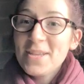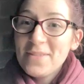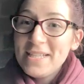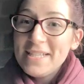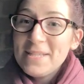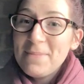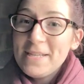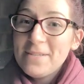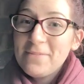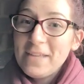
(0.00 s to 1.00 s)
So this is the
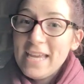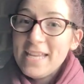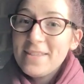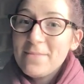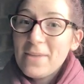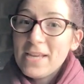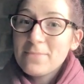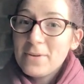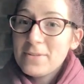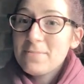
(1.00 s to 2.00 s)
piece of kit that
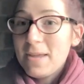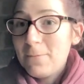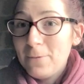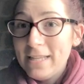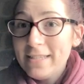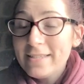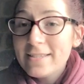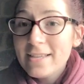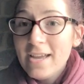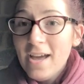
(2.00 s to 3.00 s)
makes most men
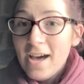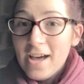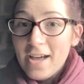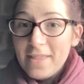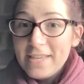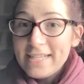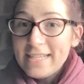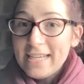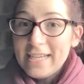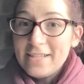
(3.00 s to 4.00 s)
wince.
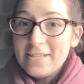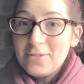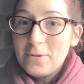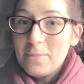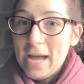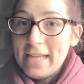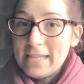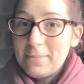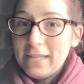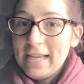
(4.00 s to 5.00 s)
This is your band
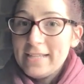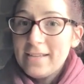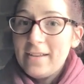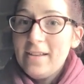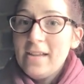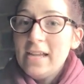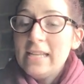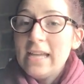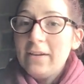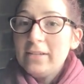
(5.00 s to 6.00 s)
applicator.
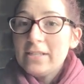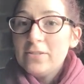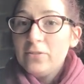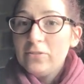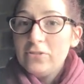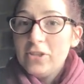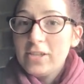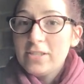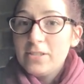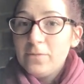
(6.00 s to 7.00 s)
Now it's not
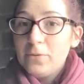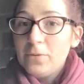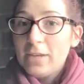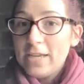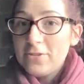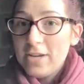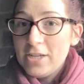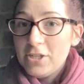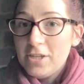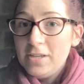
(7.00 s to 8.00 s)
just for
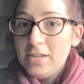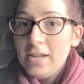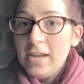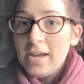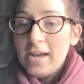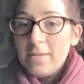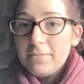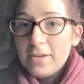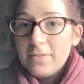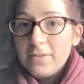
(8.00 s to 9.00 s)
castration,
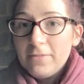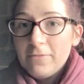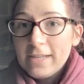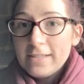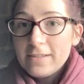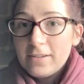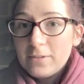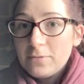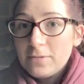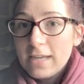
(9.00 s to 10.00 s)
though the rings are
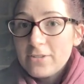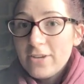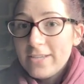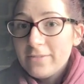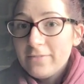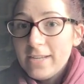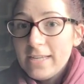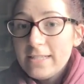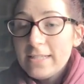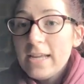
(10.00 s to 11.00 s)
called castrator
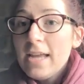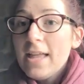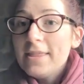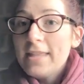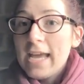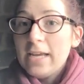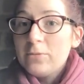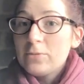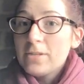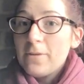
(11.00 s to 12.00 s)
rings. They are
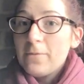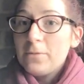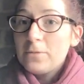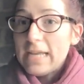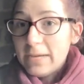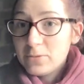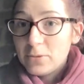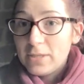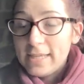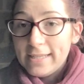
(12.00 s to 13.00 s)
also for tail
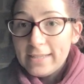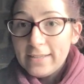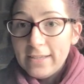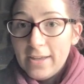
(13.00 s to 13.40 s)
docking.